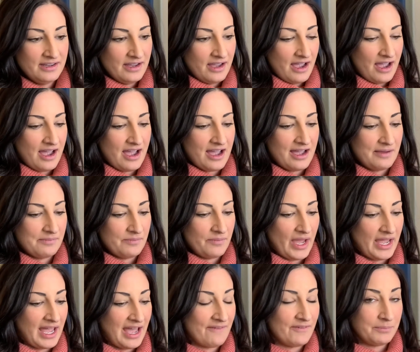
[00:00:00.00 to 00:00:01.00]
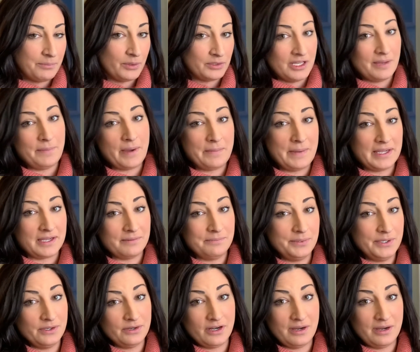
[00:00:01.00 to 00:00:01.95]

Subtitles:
I have it pulled up on my computer.